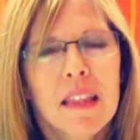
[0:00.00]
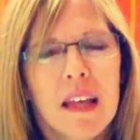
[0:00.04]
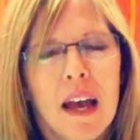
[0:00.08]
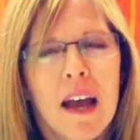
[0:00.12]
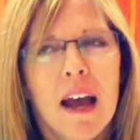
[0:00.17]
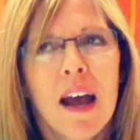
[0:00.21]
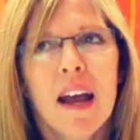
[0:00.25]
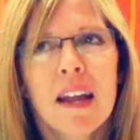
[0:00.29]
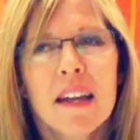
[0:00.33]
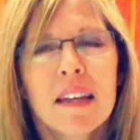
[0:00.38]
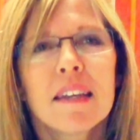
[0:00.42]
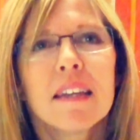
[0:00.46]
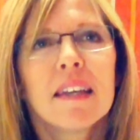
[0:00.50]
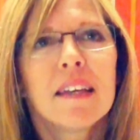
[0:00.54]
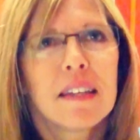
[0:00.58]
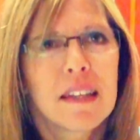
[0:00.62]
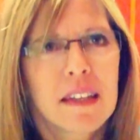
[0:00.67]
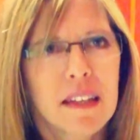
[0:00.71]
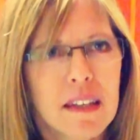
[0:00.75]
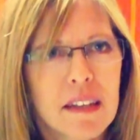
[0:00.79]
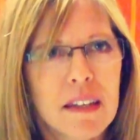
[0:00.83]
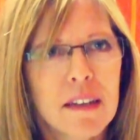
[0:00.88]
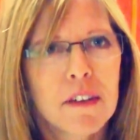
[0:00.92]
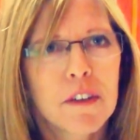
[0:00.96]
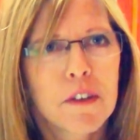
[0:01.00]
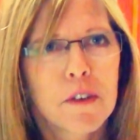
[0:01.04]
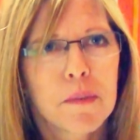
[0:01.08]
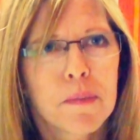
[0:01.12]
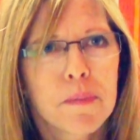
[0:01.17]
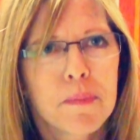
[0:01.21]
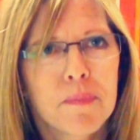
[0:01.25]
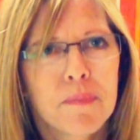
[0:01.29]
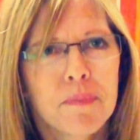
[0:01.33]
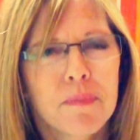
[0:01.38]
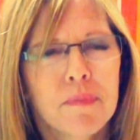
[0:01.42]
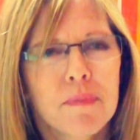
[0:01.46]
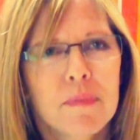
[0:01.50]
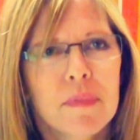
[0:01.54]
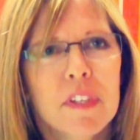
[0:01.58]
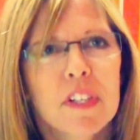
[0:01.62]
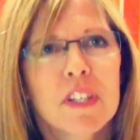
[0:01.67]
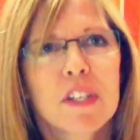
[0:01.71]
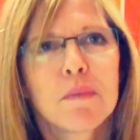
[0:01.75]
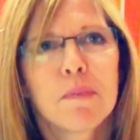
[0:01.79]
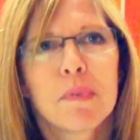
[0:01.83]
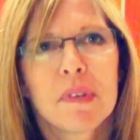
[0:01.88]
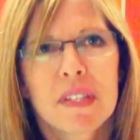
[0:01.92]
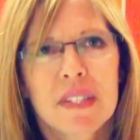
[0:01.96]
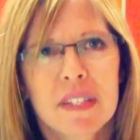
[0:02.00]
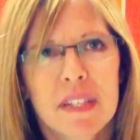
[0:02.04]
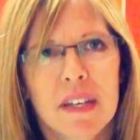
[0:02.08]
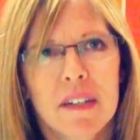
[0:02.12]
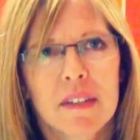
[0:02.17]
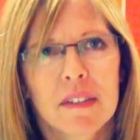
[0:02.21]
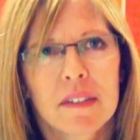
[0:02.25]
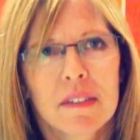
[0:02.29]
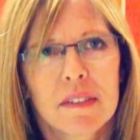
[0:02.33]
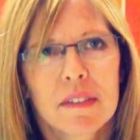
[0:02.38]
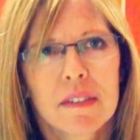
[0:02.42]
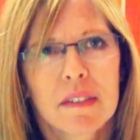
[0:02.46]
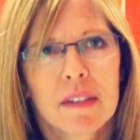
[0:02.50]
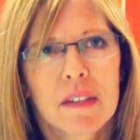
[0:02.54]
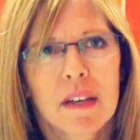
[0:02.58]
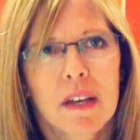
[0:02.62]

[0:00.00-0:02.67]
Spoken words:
I needed to be settled.